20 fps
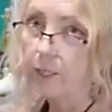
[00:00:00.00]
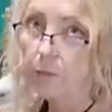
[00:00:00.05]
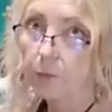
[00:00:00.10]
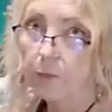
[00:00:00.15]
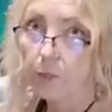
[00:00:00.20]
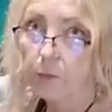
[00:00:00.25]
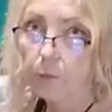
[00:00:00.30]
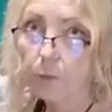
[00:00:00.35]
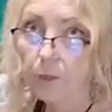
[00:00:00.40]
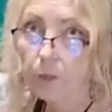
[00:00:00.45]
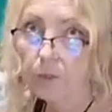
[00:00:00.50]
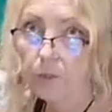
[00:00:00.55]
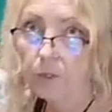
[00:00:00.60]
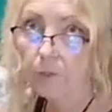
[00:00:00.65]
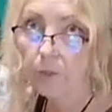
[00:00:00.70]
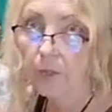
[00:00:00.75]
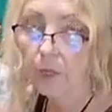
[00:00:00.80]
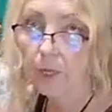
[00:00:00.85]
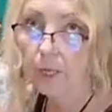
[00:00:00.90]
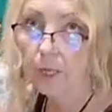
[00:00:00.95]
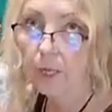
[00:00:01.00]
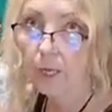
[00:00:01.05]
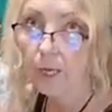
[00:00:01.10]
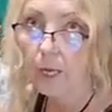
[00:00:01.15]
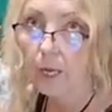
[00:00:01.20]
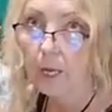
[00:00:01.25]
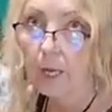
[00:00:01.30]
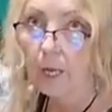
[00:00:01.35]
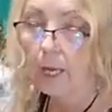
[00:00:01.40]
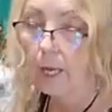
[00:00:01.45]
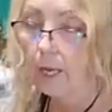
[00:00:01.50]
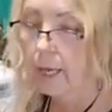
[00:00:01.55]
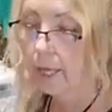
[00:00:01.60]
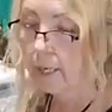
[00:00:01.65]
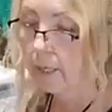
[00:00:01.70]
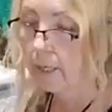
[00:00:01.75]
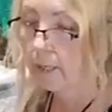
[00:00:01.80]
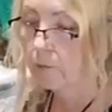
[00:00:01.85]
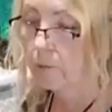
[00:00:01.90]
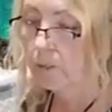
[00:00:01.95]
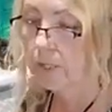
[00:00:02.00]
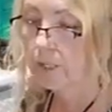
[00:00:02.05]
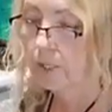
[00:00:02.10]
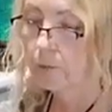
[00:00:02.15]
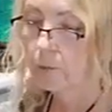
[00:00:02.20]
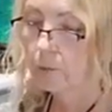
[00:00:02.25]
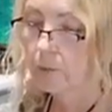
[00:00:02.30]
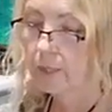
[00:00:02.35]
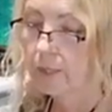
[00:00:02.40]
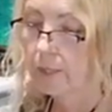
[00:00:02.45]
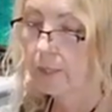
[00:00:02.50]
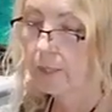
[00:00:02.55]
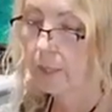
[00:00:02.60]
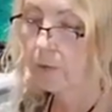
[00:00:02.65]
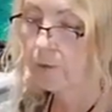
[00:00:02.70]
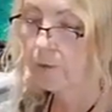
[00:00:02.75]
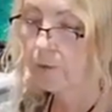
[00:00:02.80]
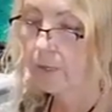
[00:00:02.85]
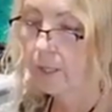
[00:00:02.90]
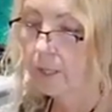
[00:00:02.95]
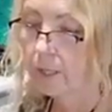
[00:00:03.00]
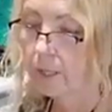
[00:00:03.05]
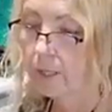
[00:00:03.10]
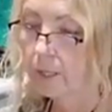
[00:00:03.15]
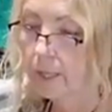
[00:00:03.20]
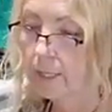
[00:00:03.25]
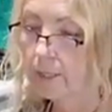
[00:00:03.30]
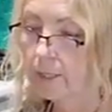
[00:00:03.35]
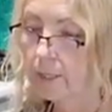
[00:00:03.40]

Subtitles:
it with rosemary, and we did it with self-heal. And